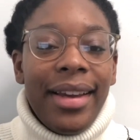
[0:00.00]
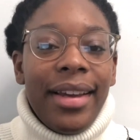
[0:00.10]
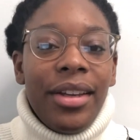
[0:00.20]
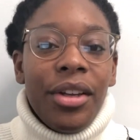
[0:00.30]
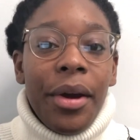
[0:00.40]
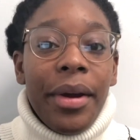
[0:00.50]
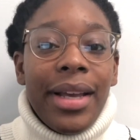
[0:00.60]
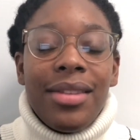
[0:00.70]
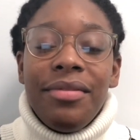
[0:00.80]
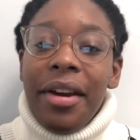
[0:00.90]

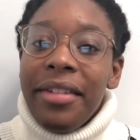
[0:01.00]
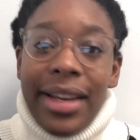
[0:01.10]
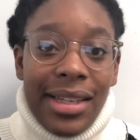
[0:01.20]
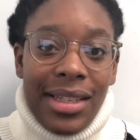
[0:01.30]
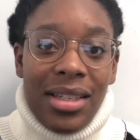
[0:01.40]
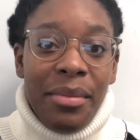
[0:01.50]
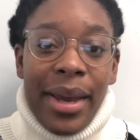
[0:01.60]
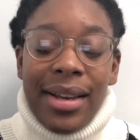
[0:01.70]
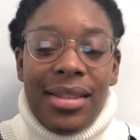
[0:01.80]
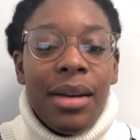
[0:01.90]
It's very easy to
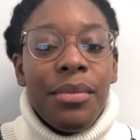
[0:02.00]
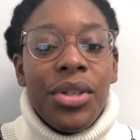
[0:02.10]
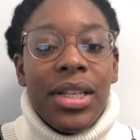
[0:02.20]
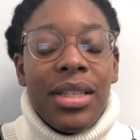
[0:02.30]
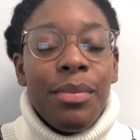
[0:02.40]
make assumptions,